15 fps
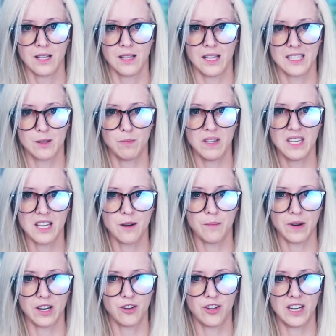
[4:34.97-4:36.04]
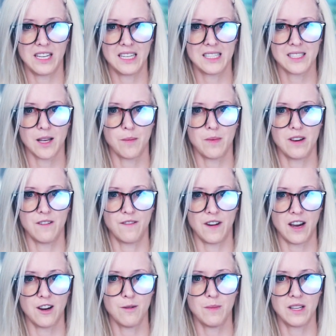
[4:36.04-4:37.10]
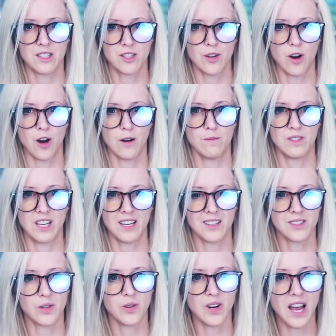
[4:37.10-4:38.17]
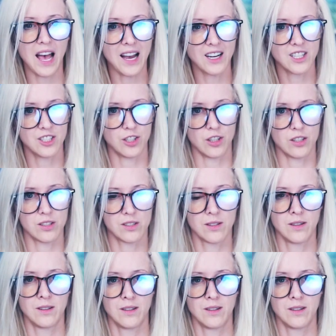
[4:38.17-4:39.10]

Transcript: Let's begin by creating some environmental objects or actors.